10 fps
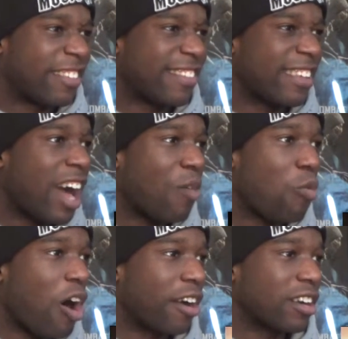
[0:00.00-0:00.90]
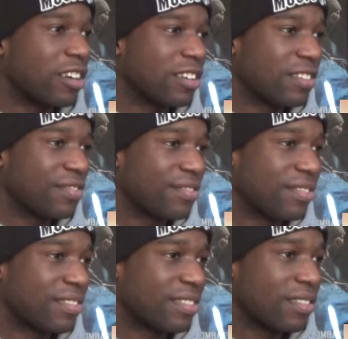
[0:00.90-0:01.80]
Skywalker. Hunt down
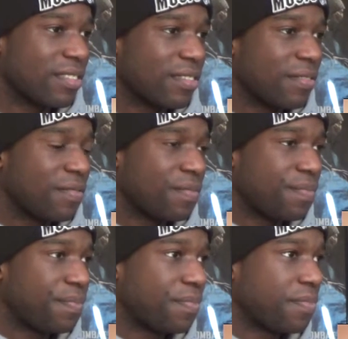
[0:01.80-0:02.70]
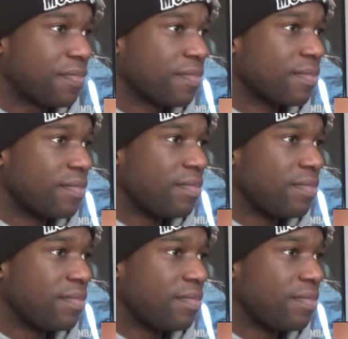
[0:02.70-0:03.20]
and destroy the Jedi Knights.